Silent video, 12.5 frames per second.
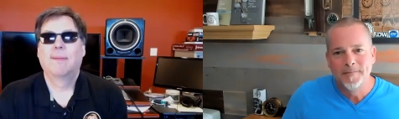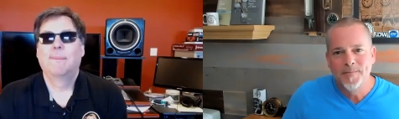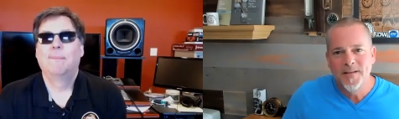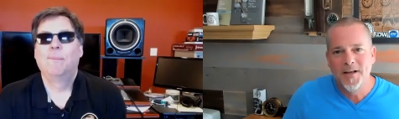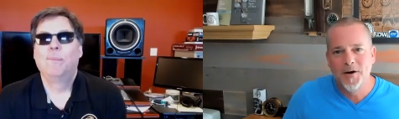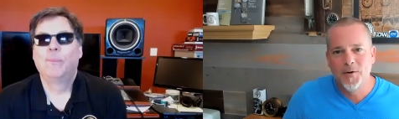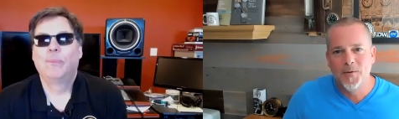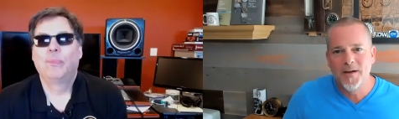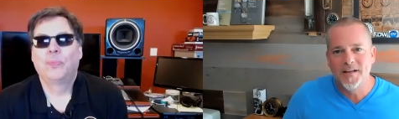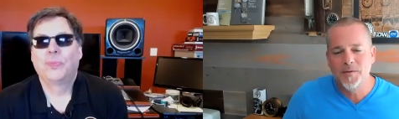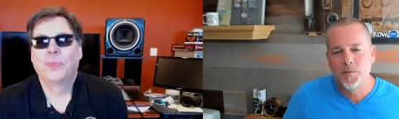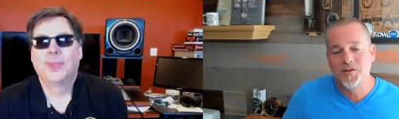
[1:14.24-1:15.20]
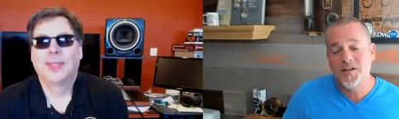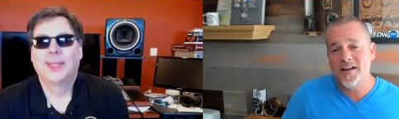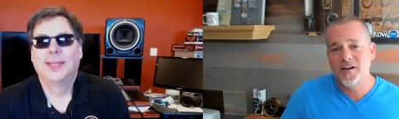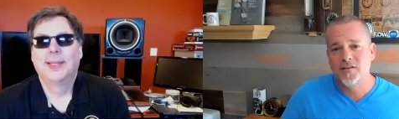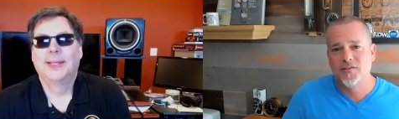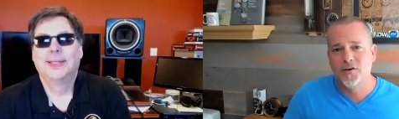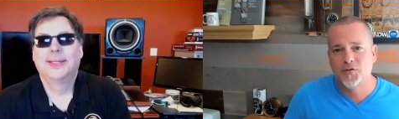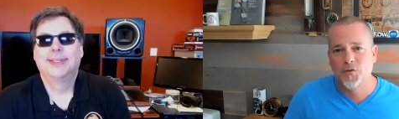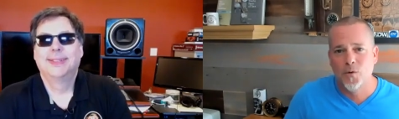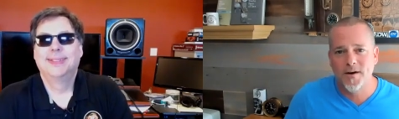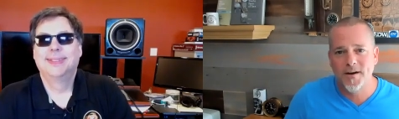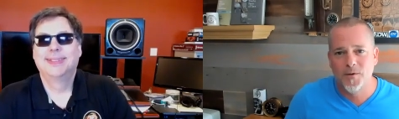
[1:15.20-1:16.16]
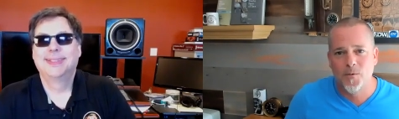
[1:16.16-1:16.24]
Speaker 1: you know, eh, was that your first
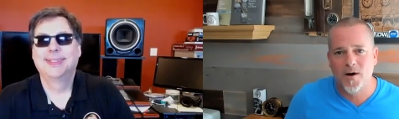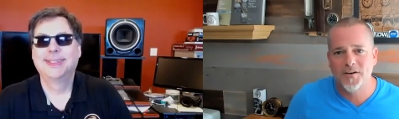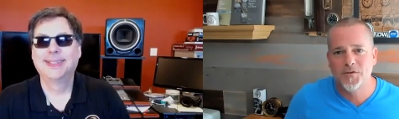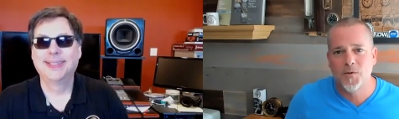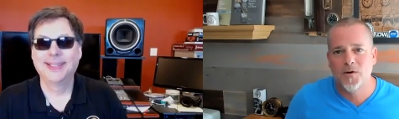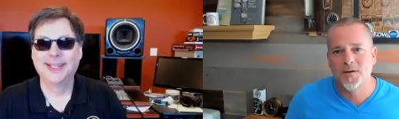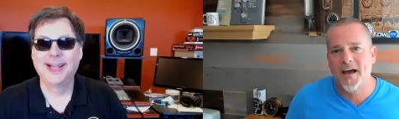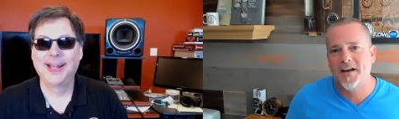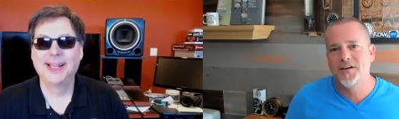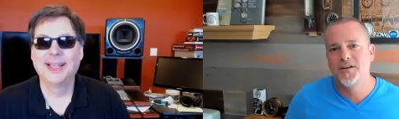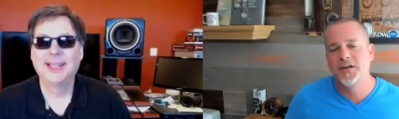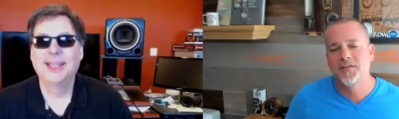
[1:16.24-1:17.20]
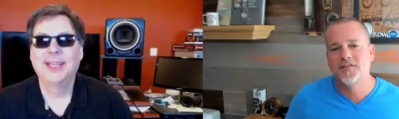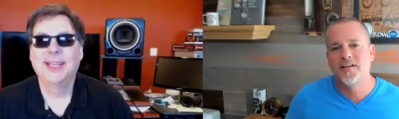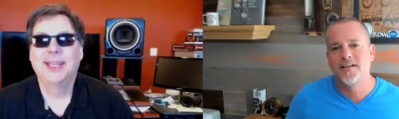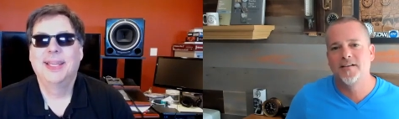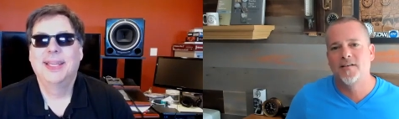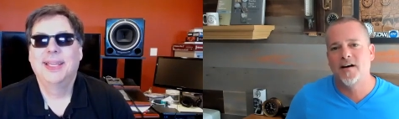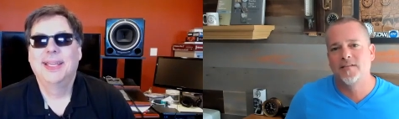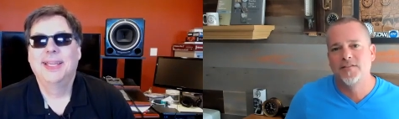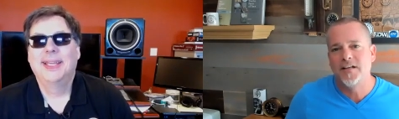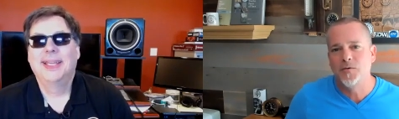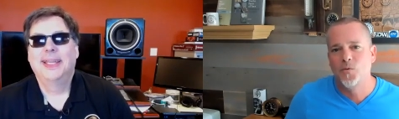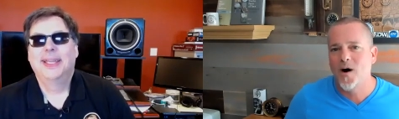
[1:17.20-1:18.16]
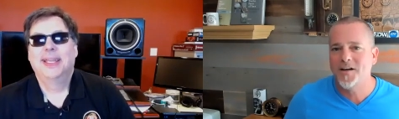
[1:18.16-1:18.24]
foray in the watch world? How did you get involved
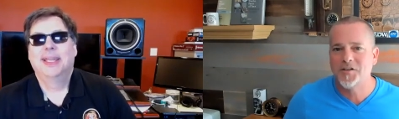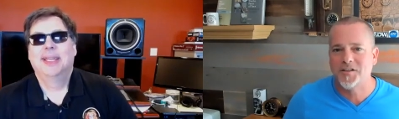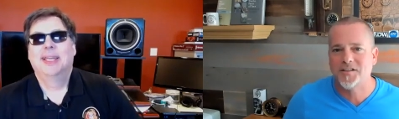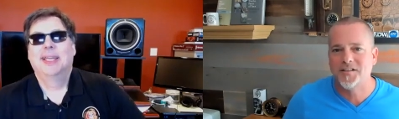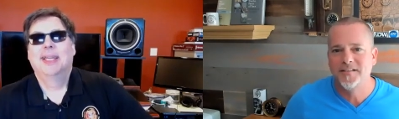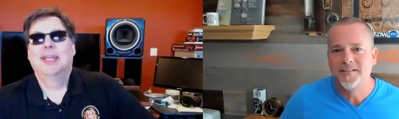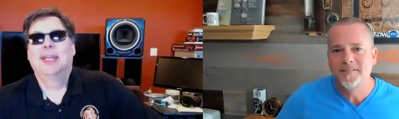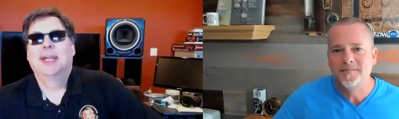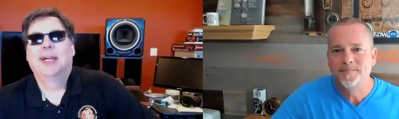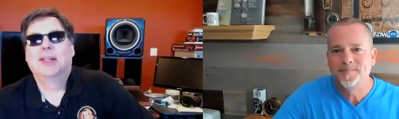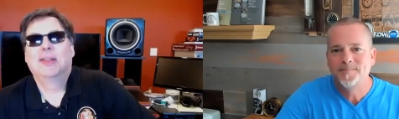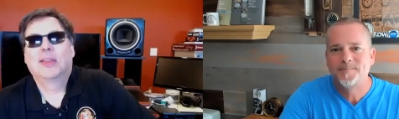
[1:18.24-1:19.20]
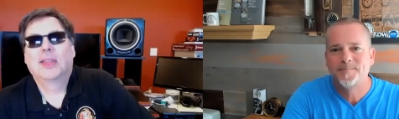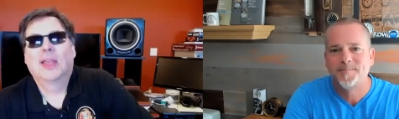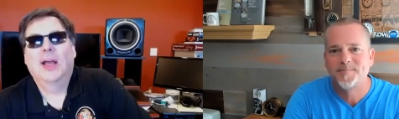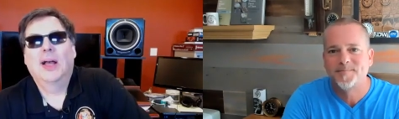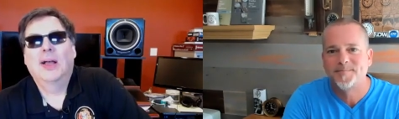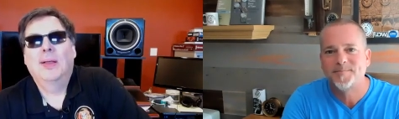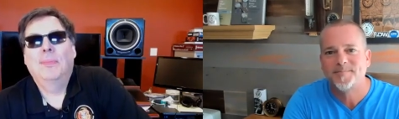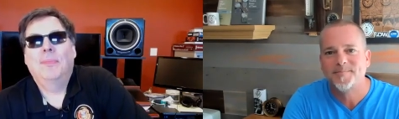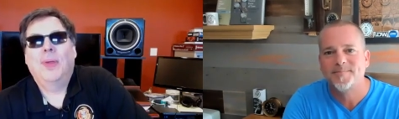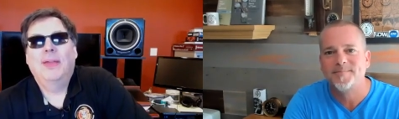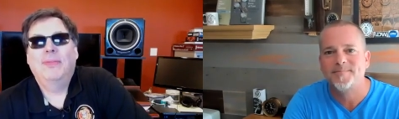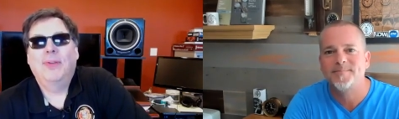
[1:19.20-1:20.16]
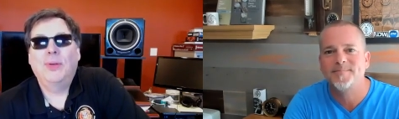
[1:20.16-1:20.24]
in watches? Um,
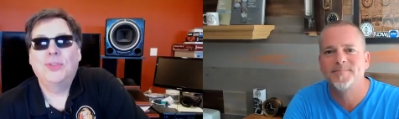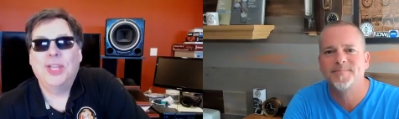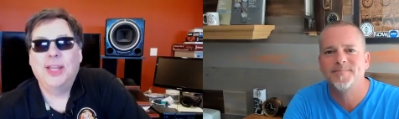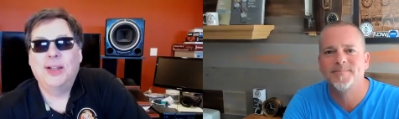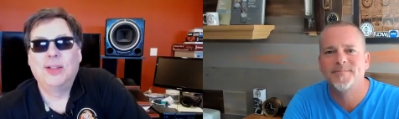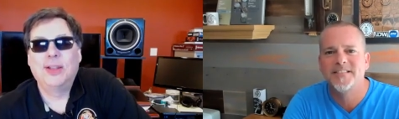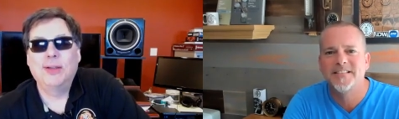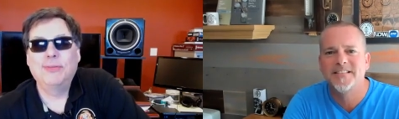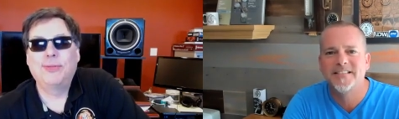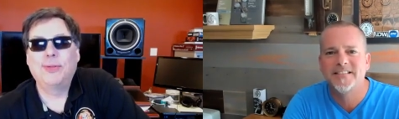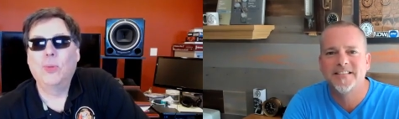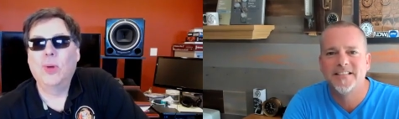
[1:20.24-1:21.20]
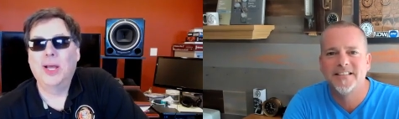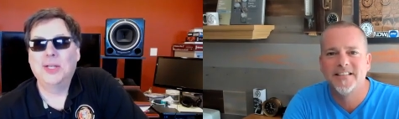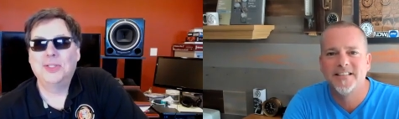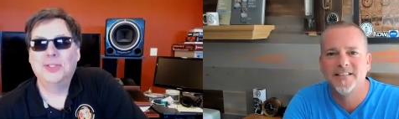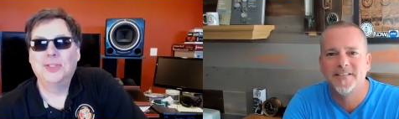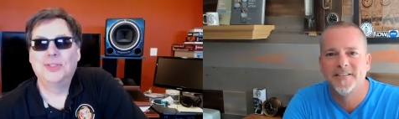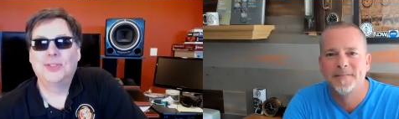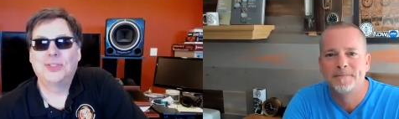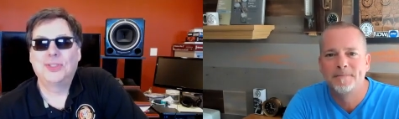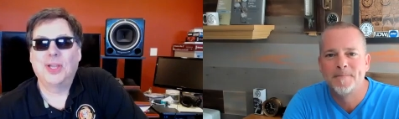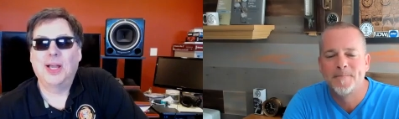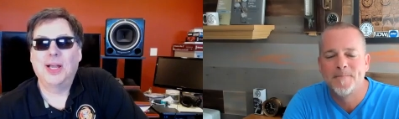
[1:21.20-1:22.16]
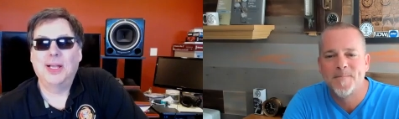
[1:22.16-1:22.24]
I've
Speaker 2: always had a love for watches.
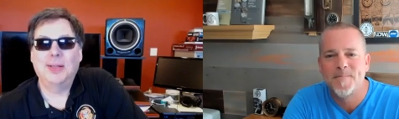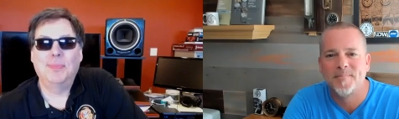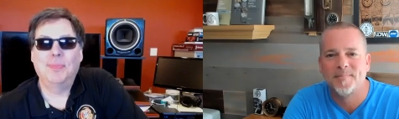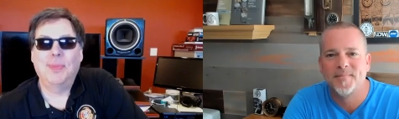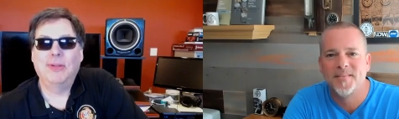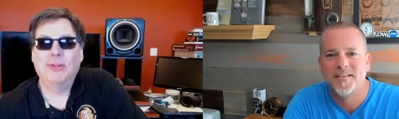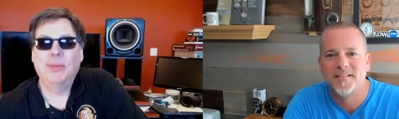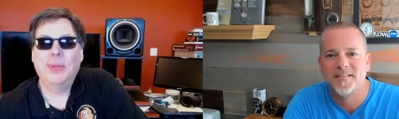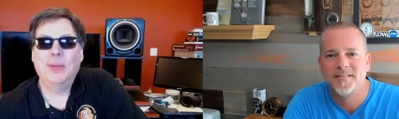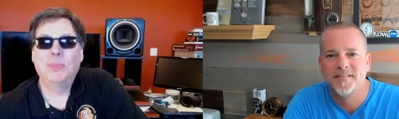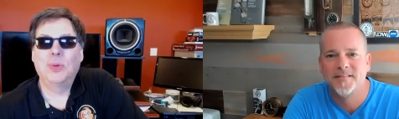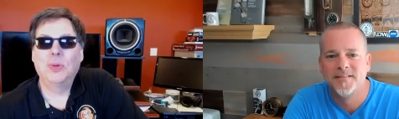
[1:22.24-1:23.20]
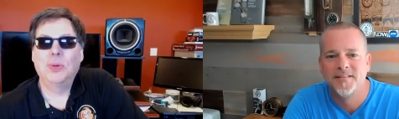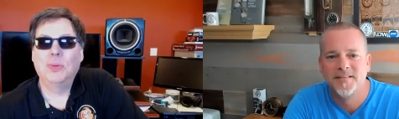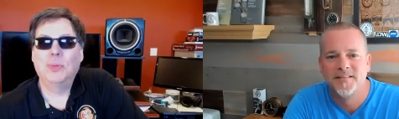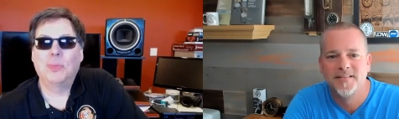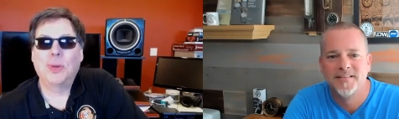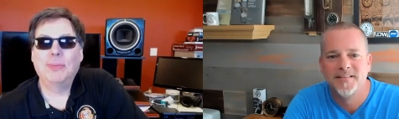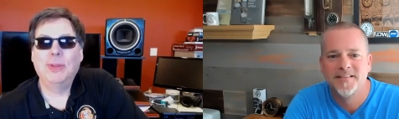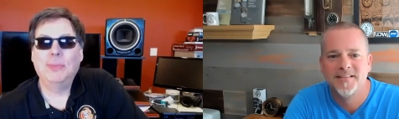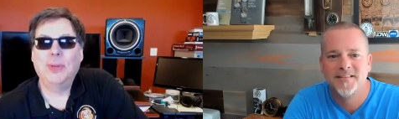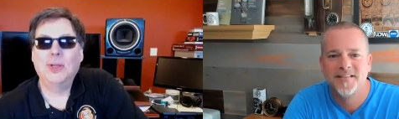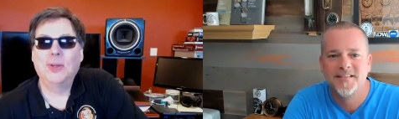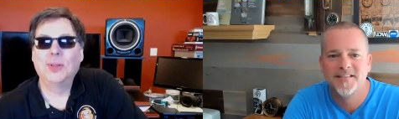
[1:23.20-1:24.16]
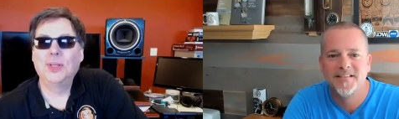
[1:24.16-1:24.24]
Uh, I remember uh, probably my
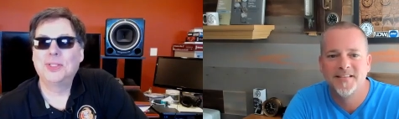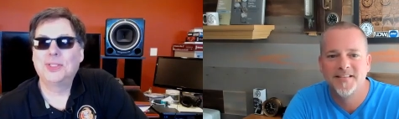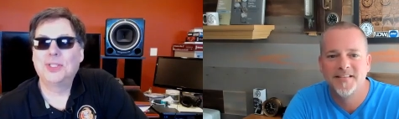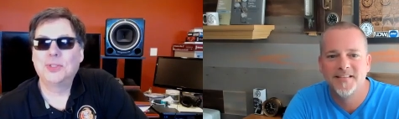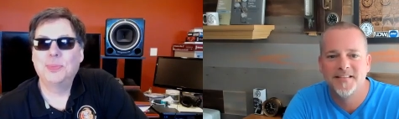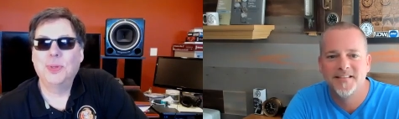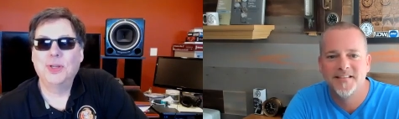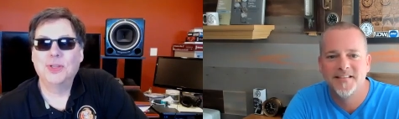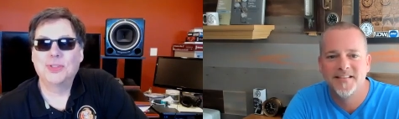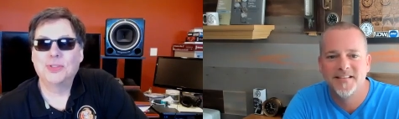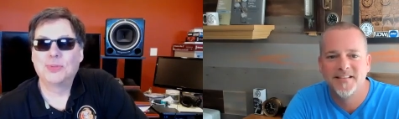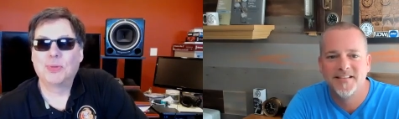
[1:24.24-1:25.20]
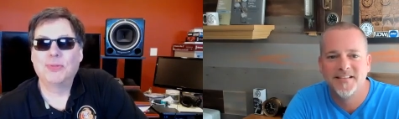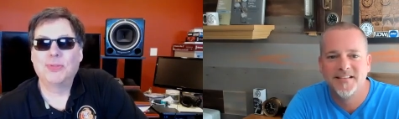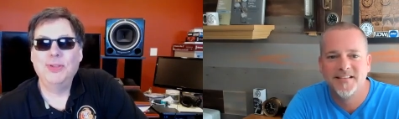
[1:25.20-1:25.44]
earliest experience was roughly